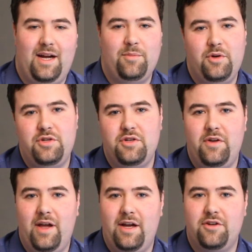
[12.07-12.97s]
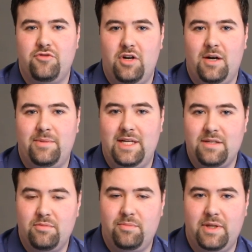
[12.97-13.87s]
I'm going to show you how to drop
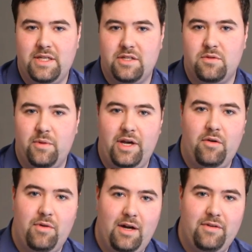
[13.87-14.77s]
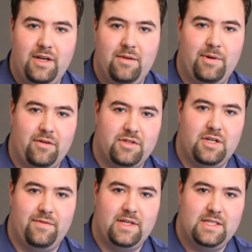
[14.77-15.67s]
decimal places without rounding in
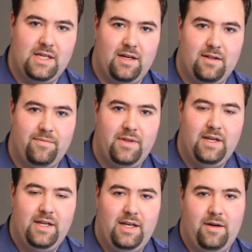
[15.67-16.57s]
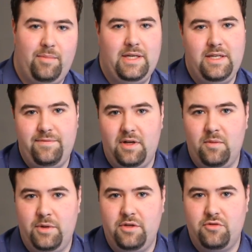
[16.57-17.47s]
Microsoft Excel. Now, by
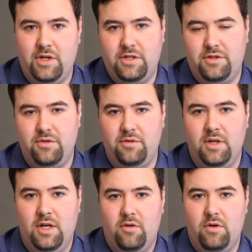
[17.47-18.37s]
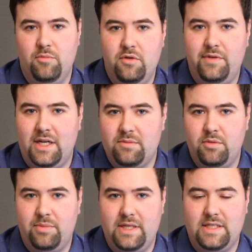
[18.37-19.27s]
default, when you try to remove
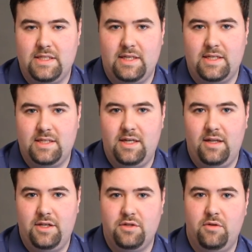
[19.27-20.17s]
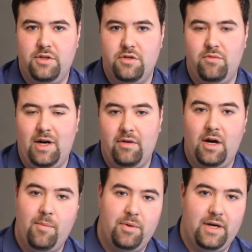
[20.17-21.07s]
decimal places in Excel, it's going to round
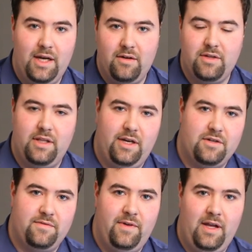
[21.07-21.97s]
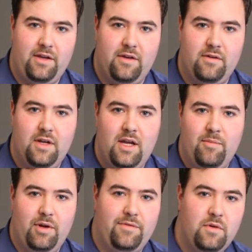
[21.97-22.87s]
up or down to the nearest value.
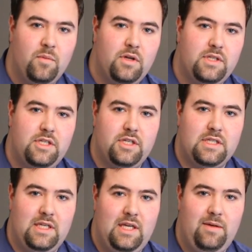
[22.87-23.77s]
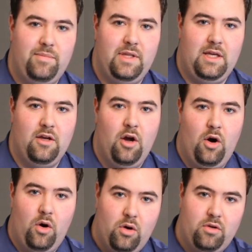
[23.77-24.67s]
But if you want to just keep the
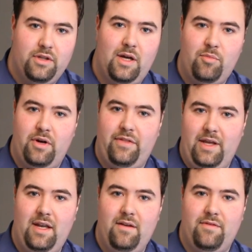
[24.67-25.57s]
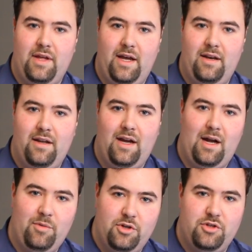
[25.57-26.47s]
whole number at the end of that,
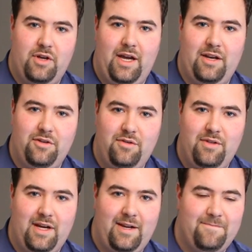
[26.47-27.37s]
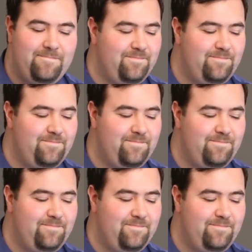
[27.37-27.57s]
I'm going to show you how to do that.